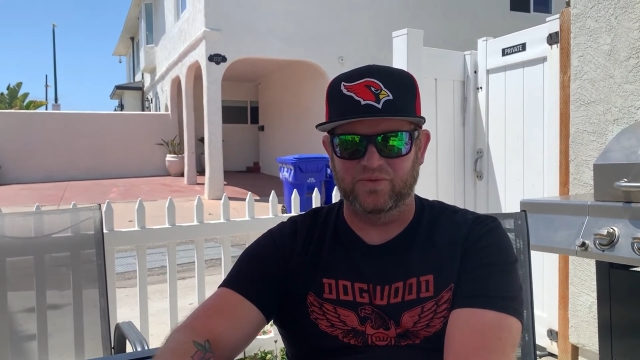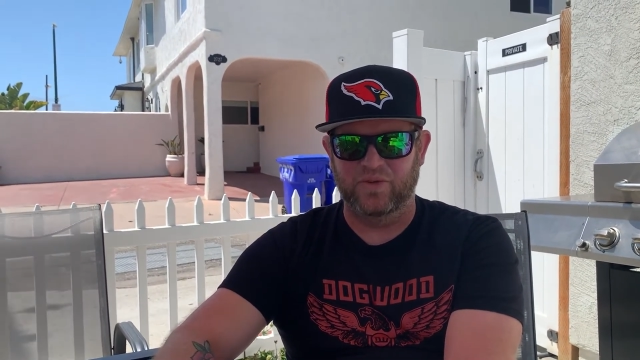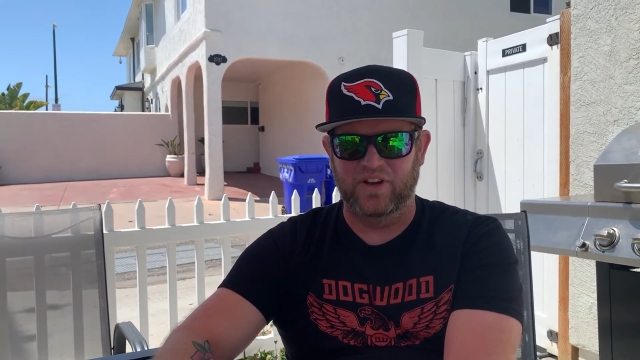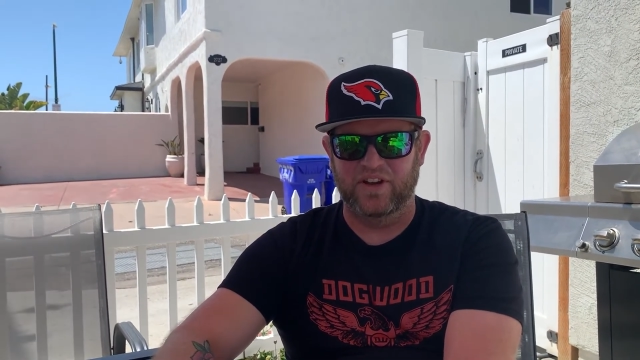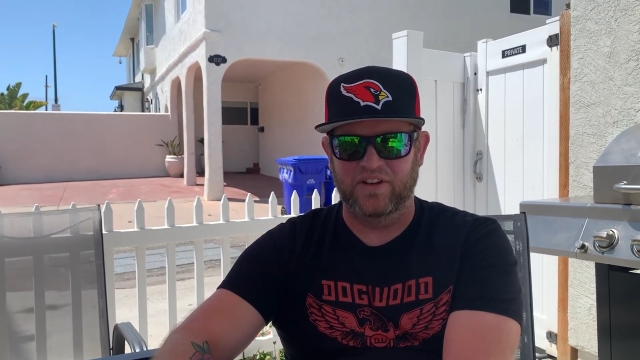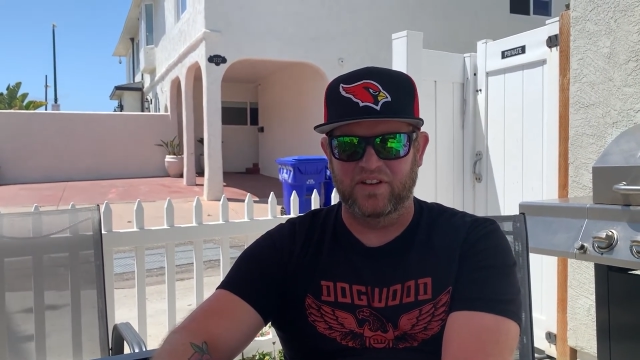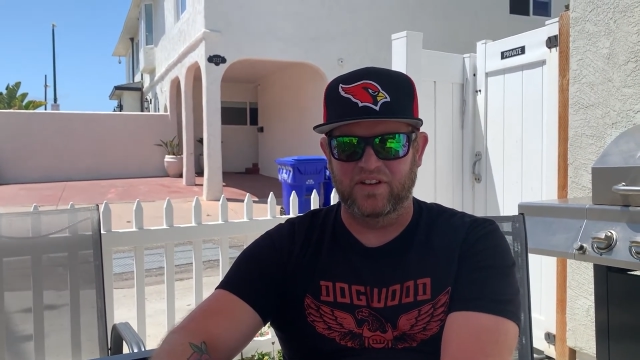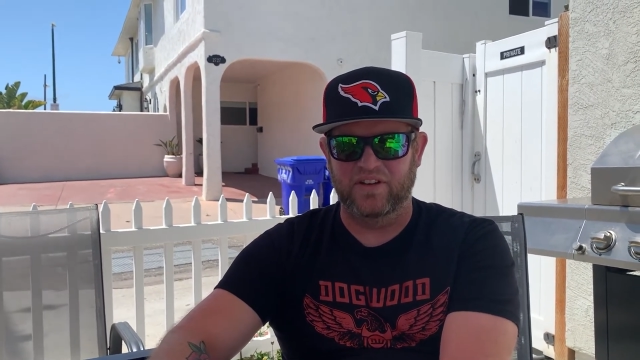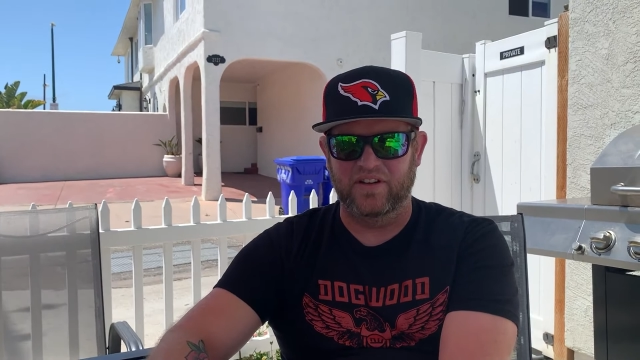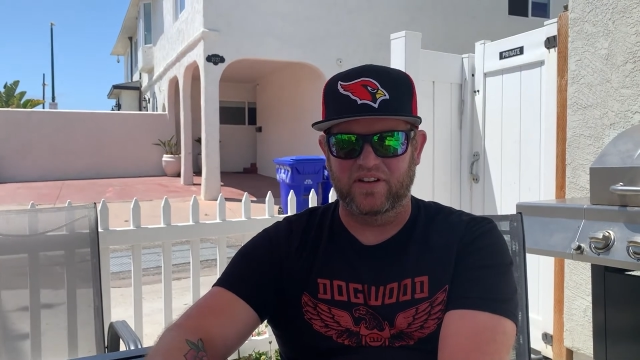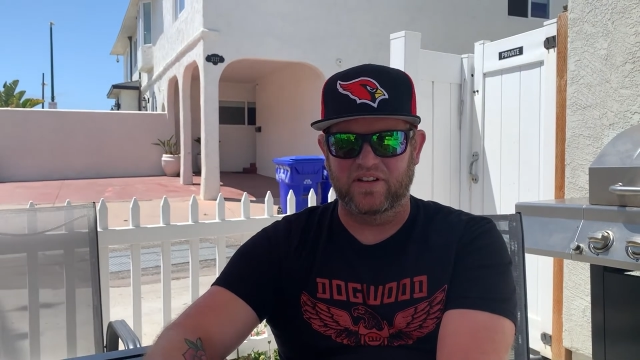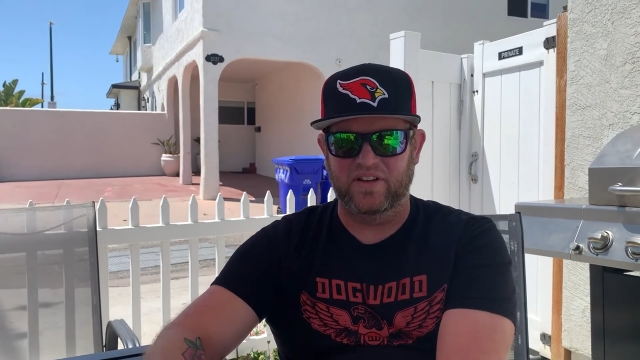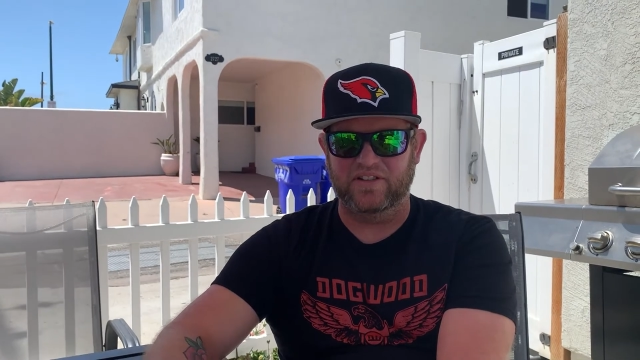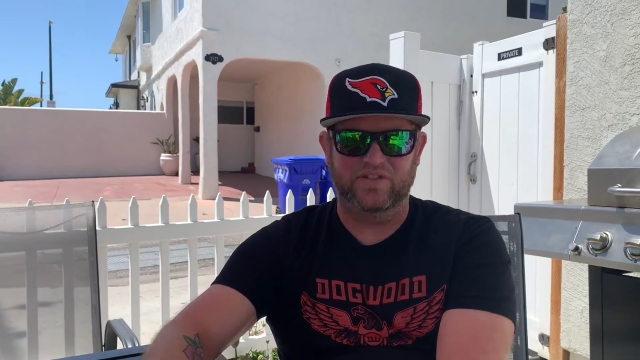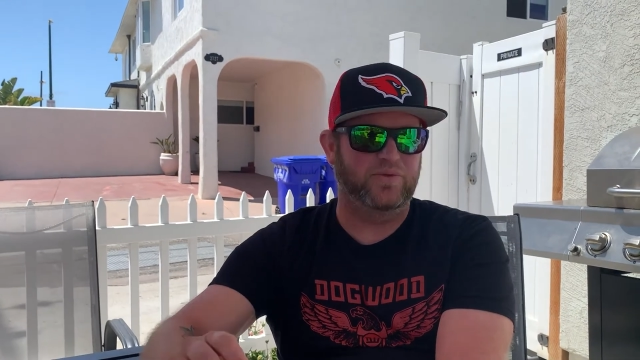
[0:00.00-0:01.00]
when
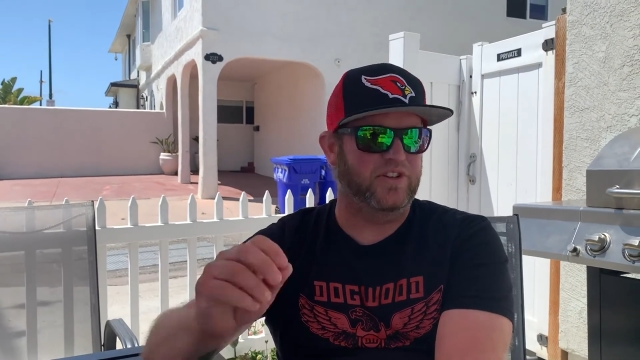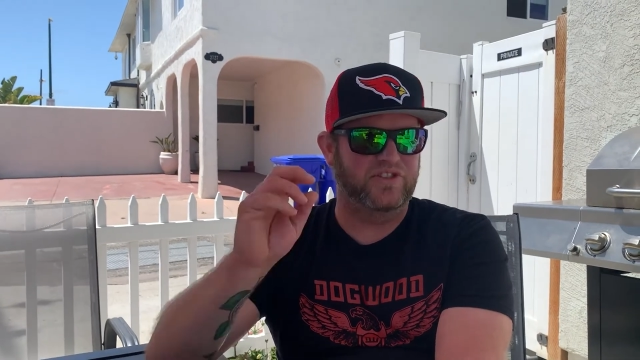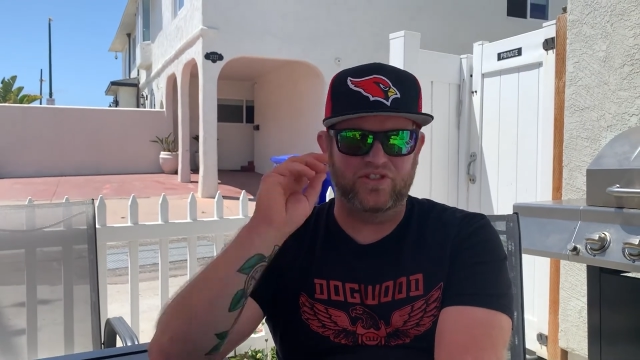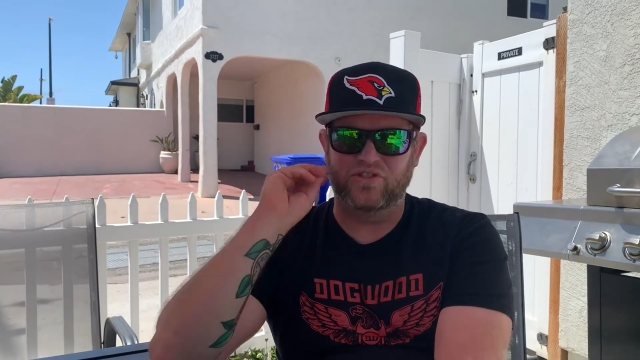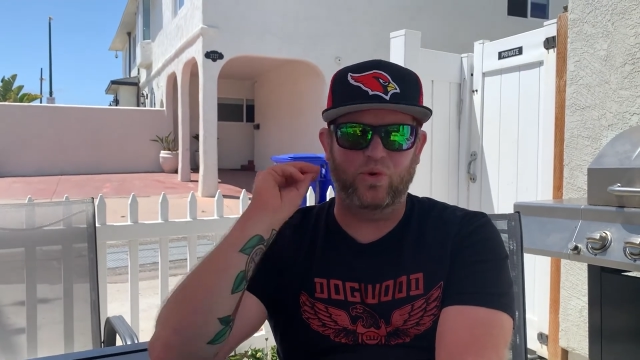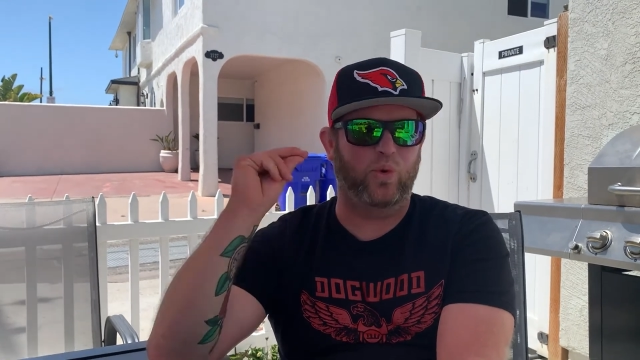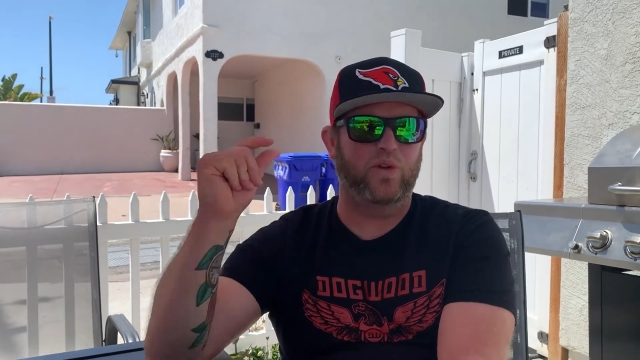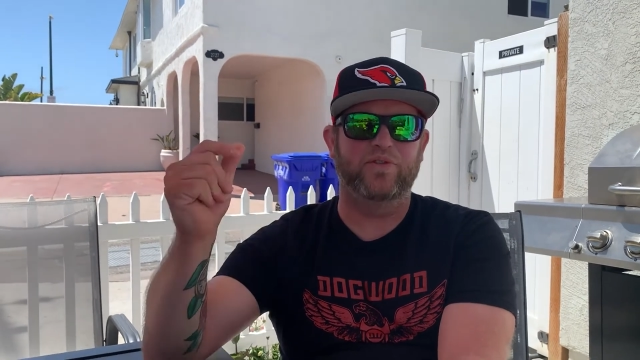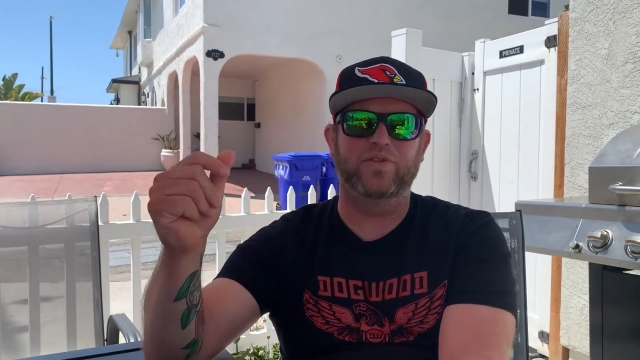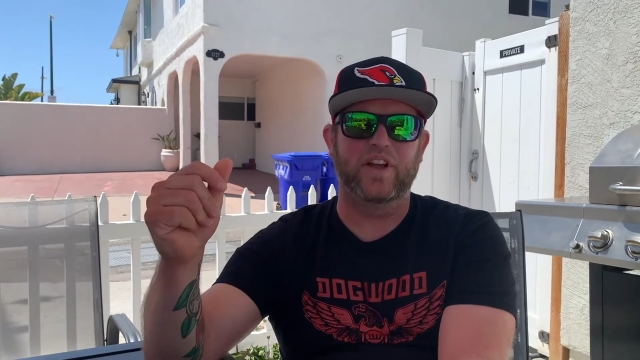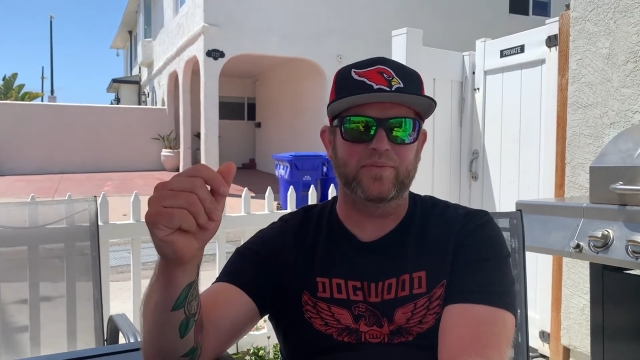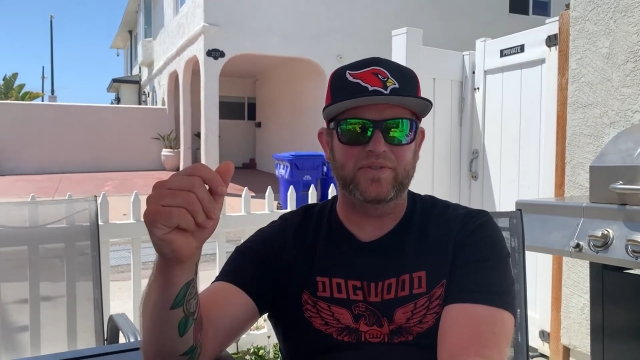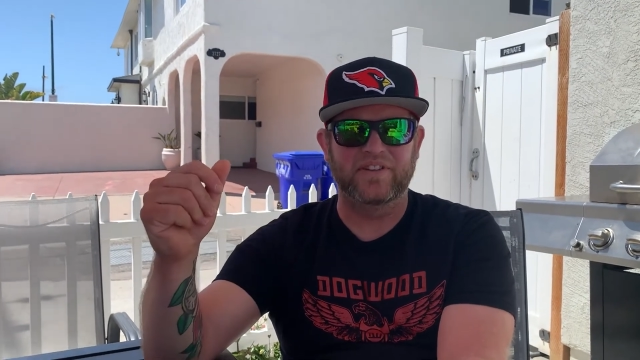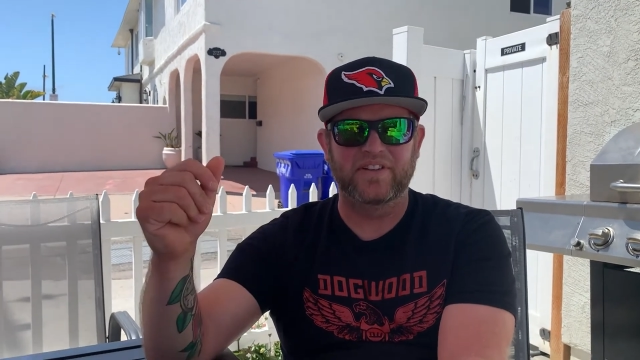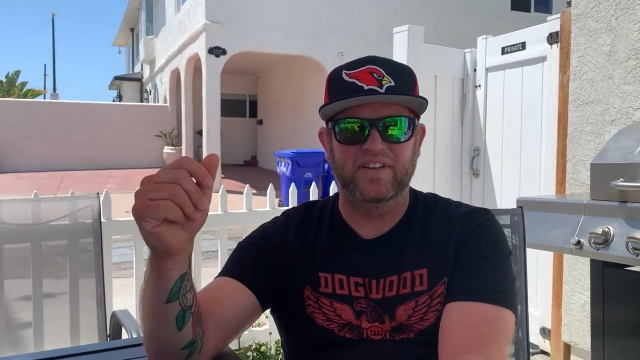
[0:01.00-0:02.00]
a switch totally
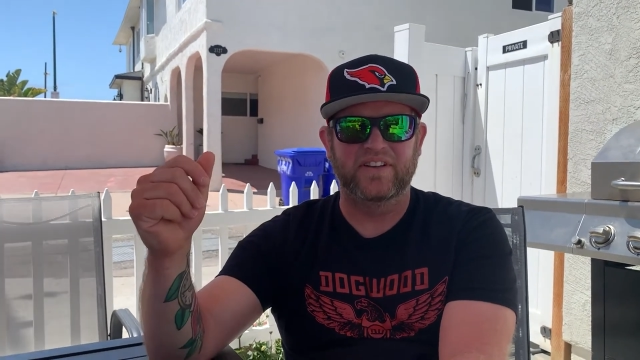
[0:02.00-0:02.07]
flipped.